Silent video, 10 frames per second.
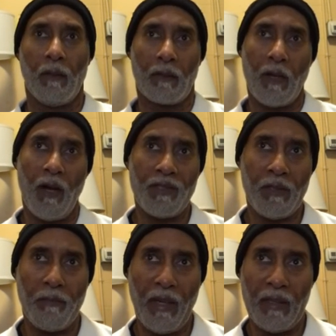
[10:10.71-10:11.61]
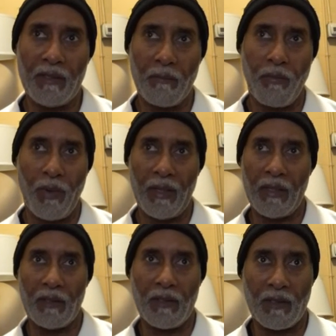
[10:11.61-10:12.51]
causing the painting to
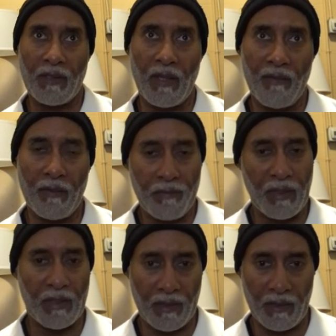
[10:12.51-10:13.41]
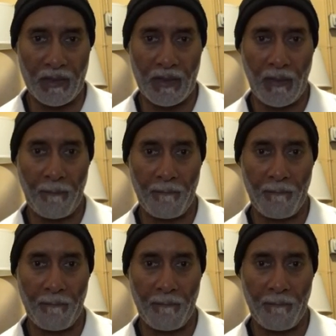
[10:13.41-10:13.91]
break into 7 pieces.